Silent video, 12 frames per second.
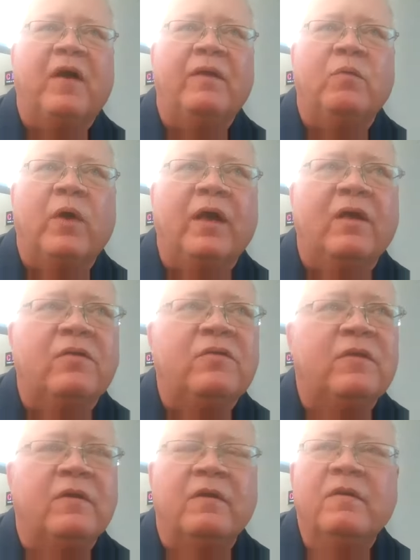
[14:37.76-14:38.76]
find
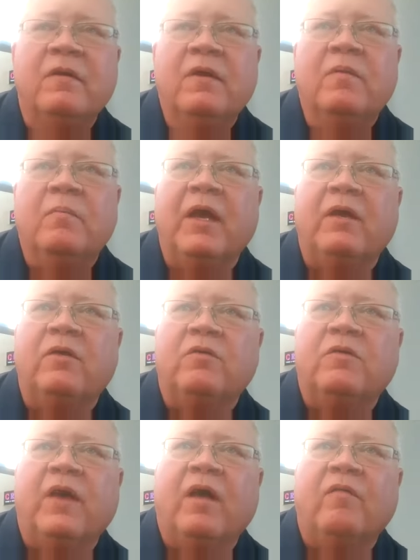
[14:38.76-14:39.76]
ways to make
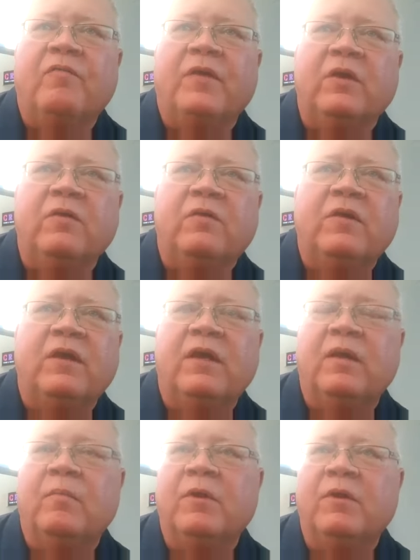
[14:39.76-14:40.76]
yourself and your
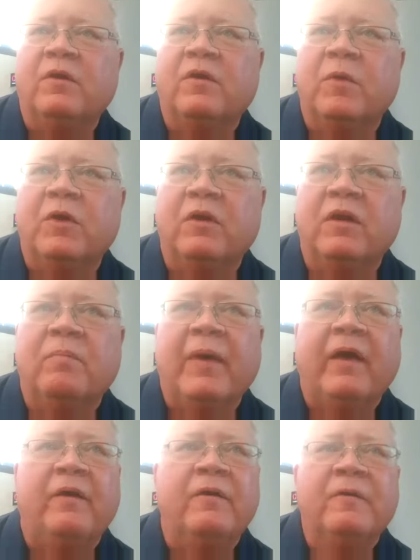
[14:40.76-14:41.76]
team and your community
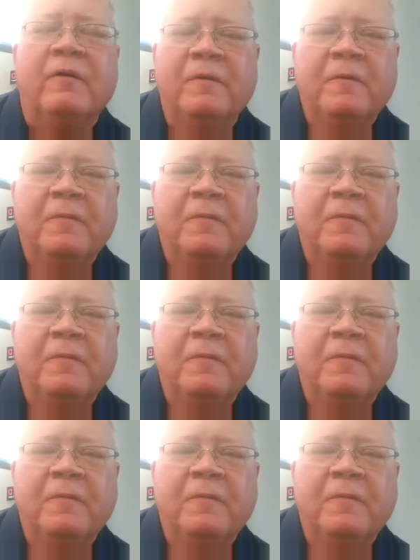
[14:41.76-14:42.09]
better?